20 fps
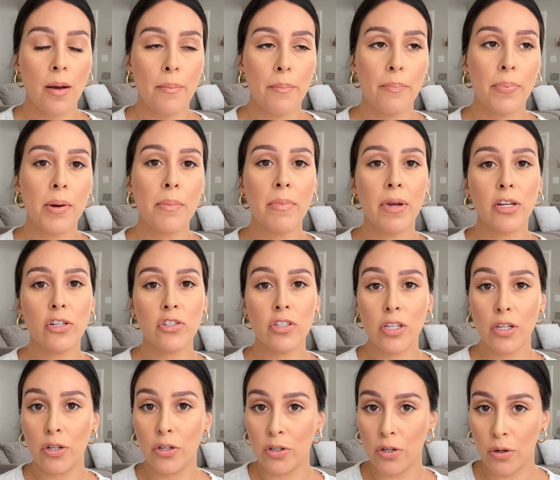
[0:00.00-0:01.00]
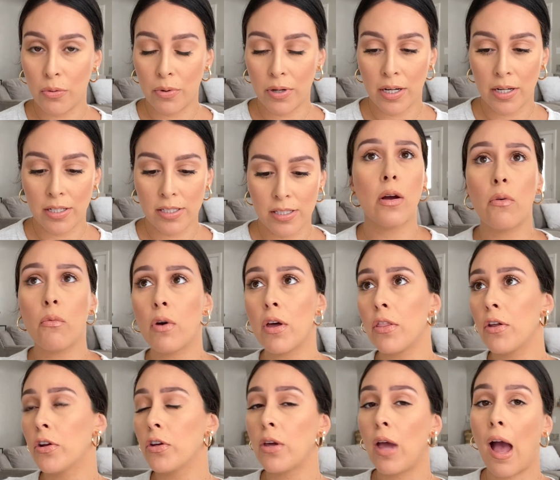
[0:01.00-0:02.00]
But make sure that you know what it is.
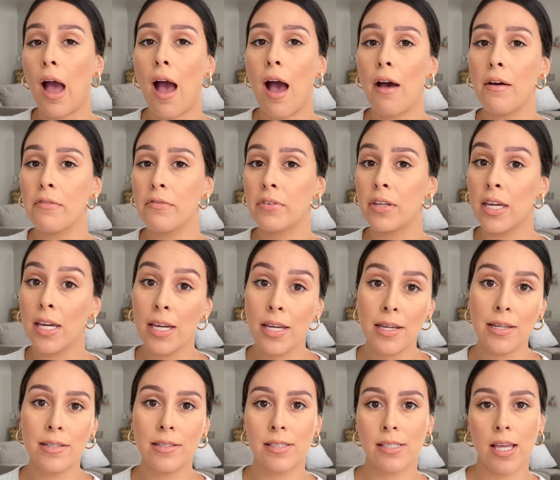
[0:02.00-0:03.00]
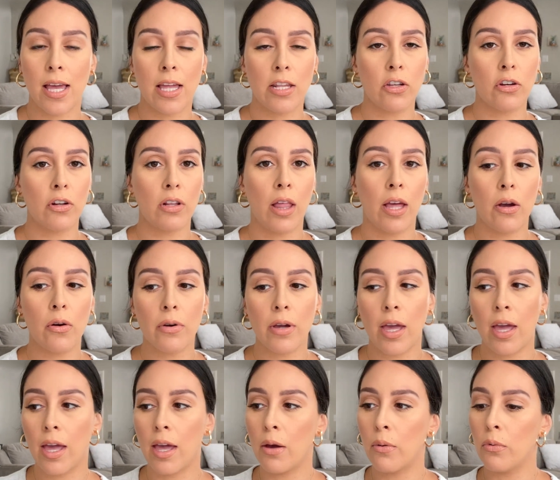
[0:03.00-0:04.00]
Whether you have kids and you're like,
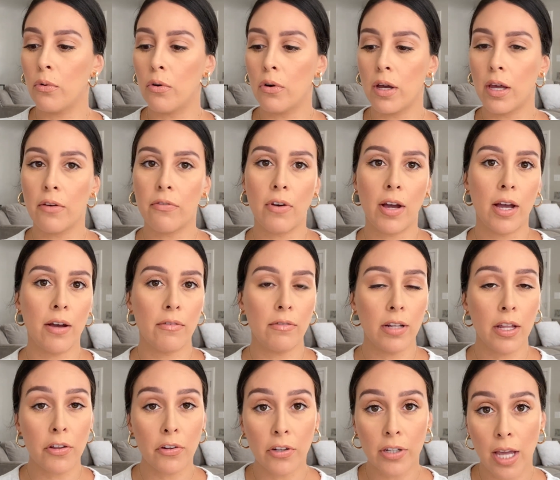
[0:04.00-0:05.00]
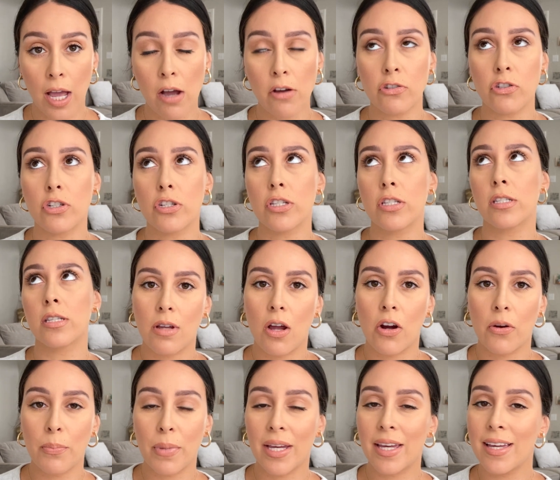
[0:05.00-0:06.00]
okay, well, if I have leather couches,
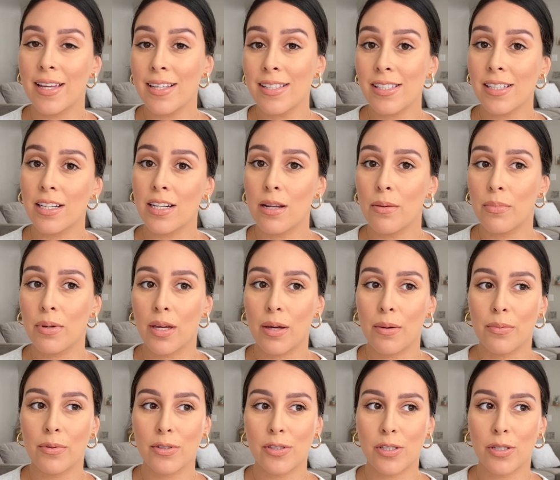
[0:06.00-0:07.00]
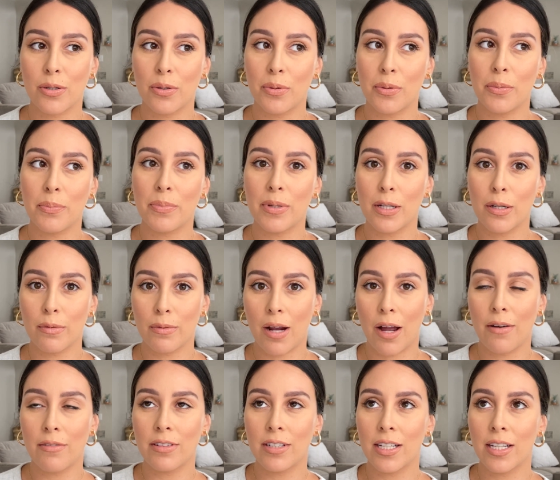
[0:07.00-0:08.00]
are my kids gonna be able to be
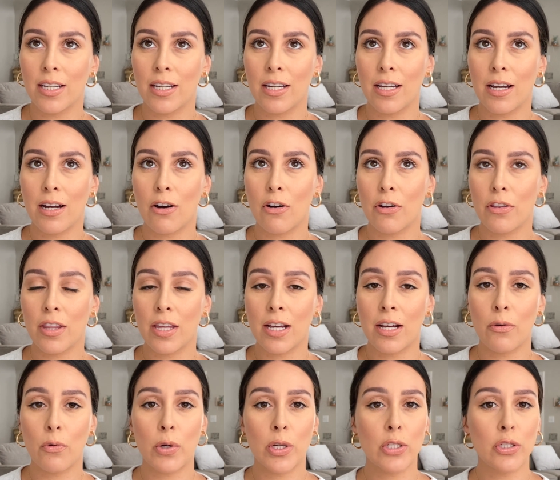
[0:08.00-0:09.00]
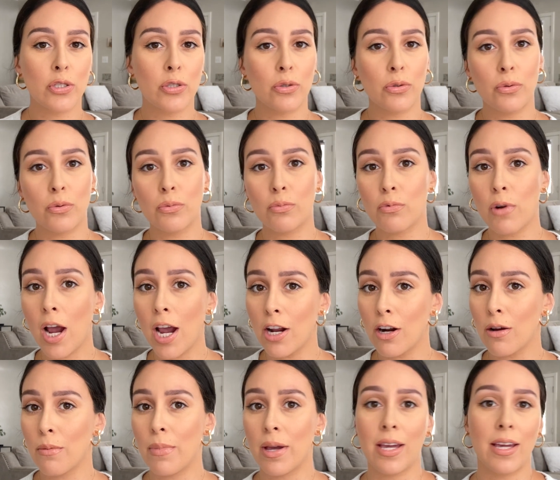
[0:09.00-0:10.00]
around it? Are they going to ride
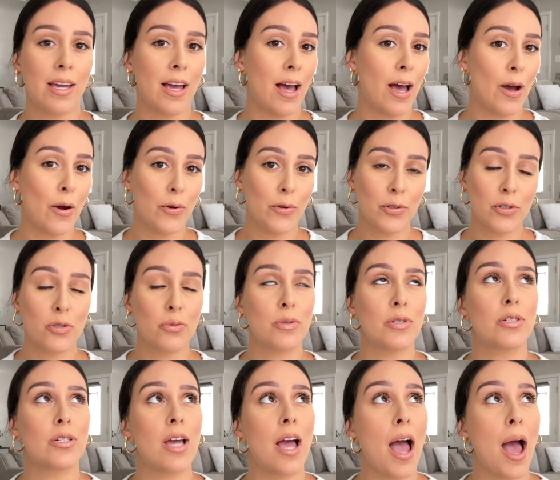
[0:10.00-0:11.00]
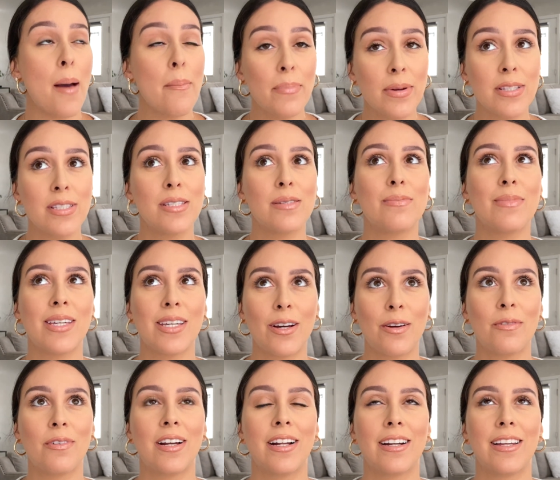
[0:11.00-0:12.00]
on my couch? Which happened to me
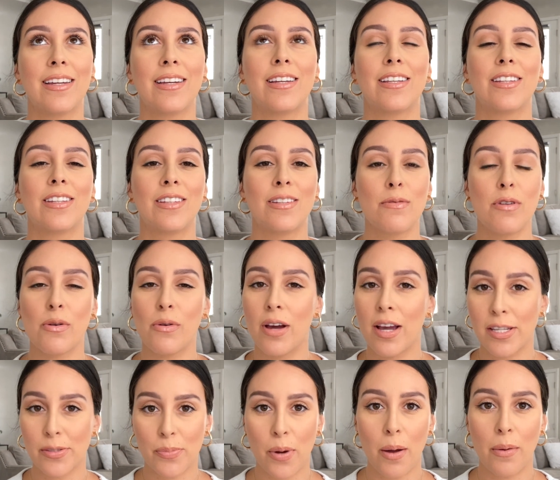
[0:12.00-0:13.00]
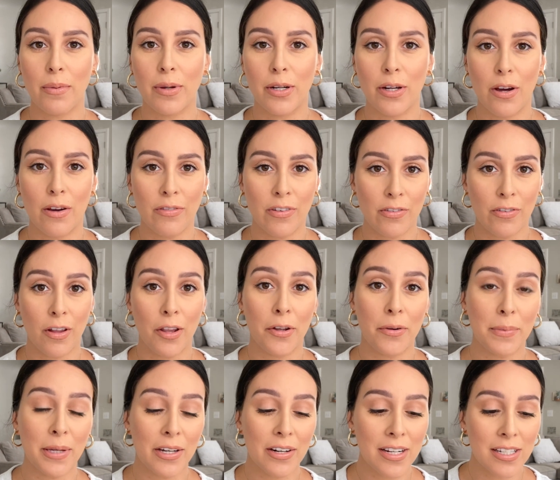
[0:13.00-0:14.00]
already. And you guys probably know, if you follow
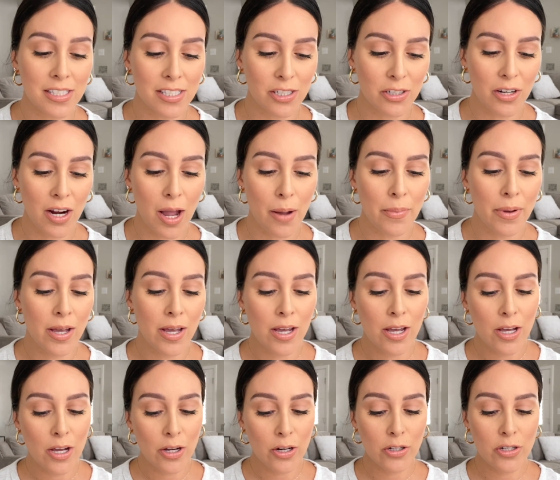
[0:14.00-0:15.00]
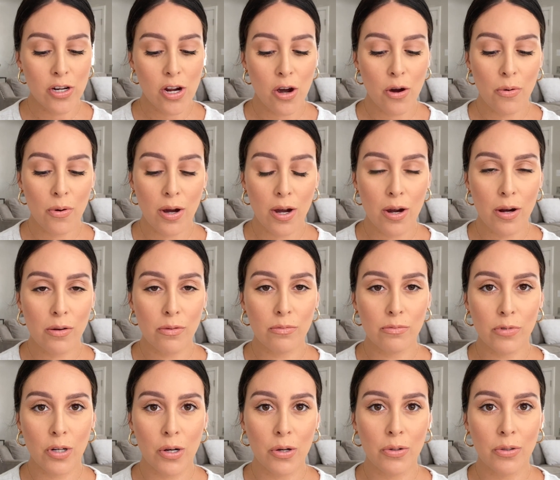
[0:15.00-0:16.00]
me on Instagram, Noah
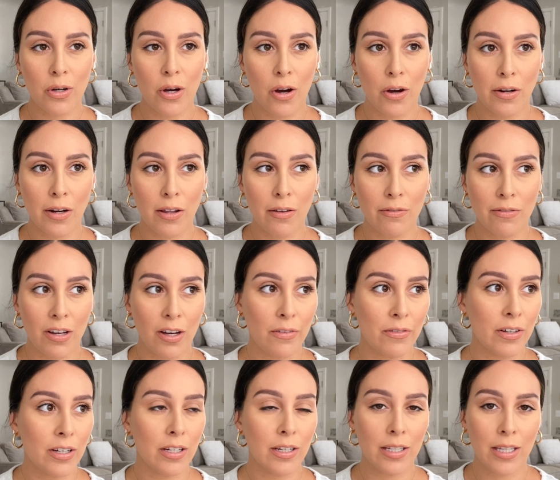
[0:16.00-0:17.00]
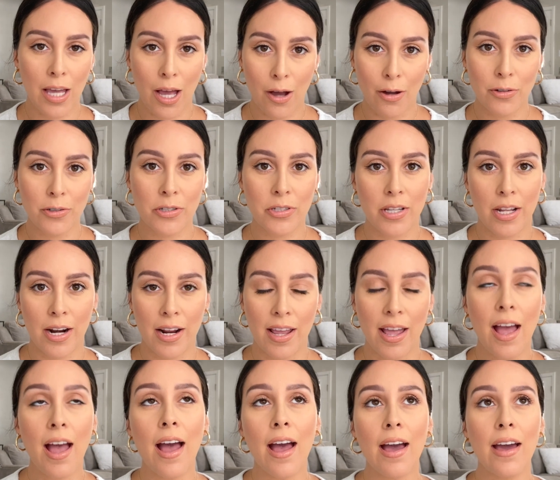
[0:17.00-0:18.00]
wrote on a velvet couch that I
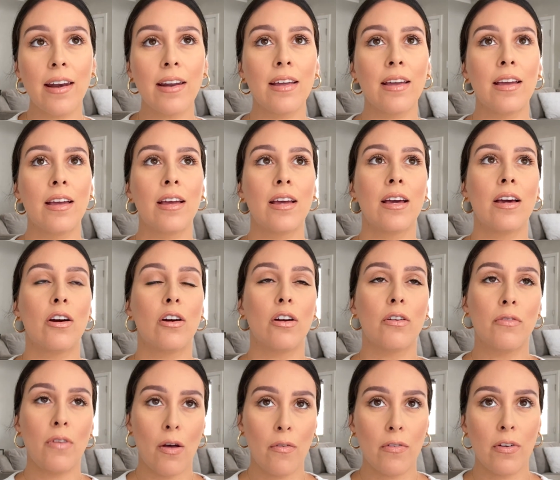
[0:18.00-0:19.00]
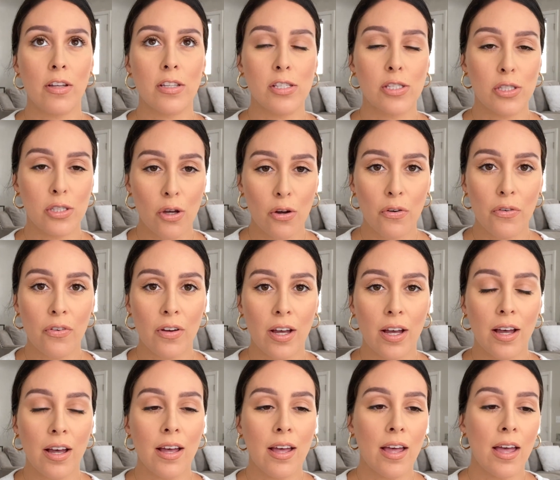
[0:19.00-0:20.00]
had, or velvet
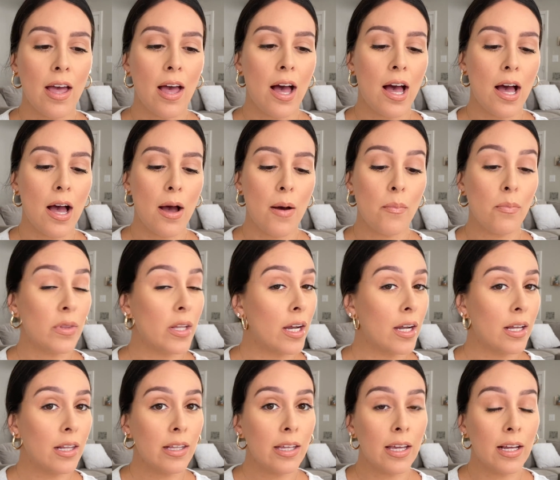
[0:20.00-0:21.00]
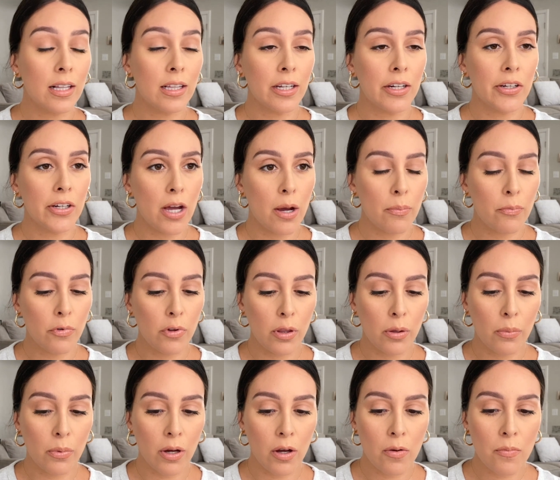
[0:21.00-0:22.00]
sofa. Luckily, he cleaned up really
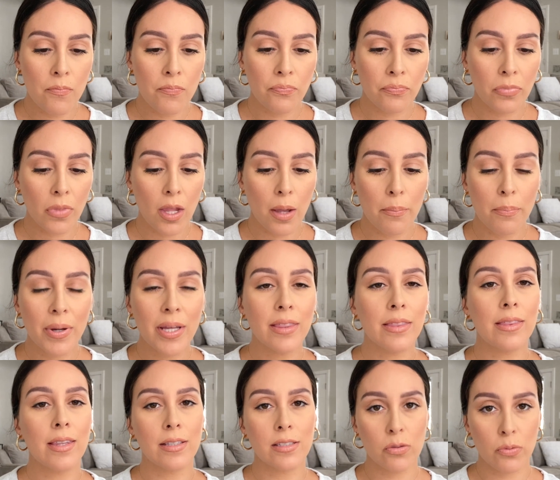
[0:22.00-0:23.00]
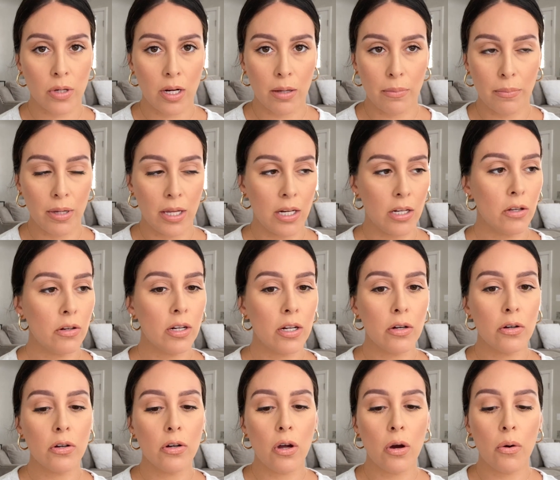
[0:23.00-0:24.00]
well. But that's what I mean. You need
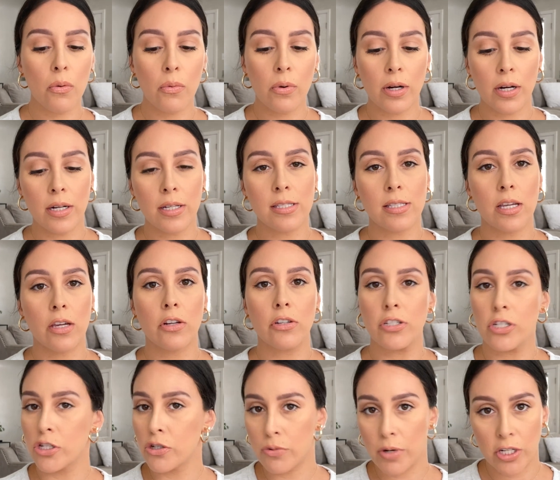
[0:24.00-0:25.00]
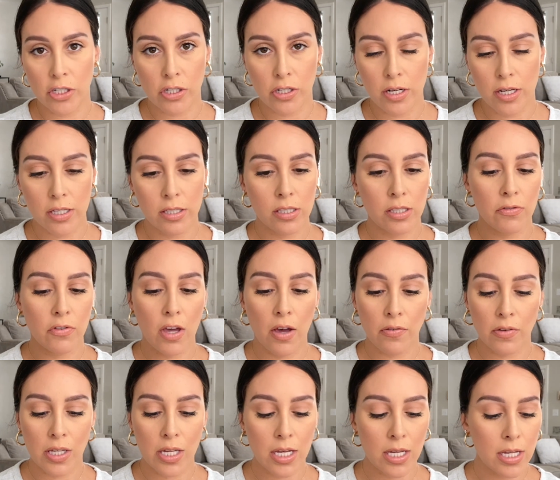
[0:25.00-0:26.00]
to know what it is that your situation is. If you have
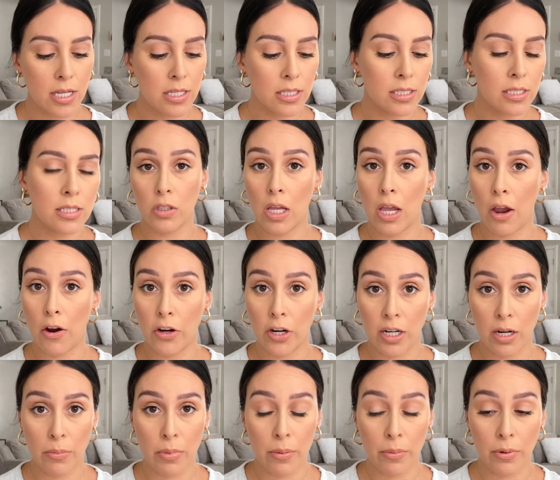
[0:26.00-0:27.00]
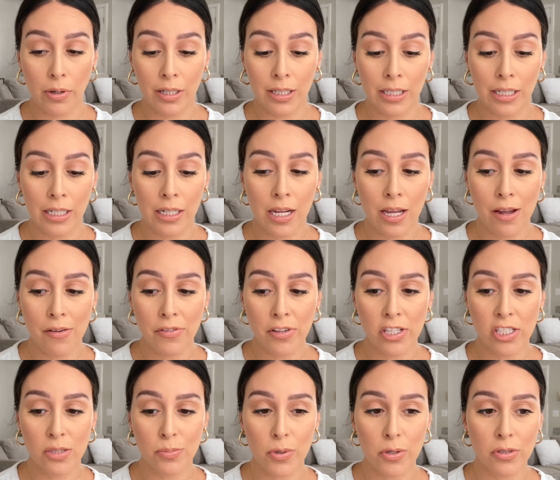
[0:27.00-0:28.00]
kids, are you gonna be able to clean it if they
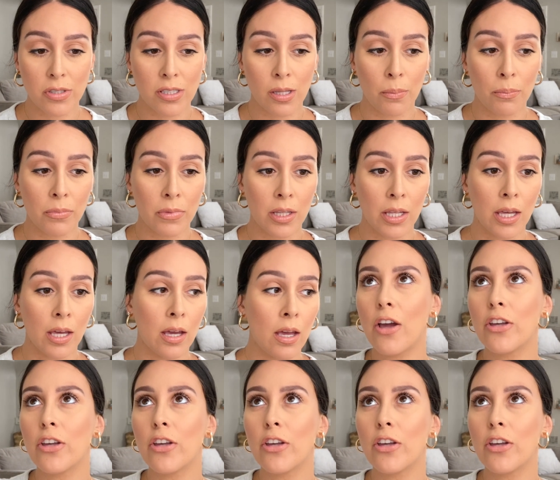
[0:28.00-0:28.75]
spill something?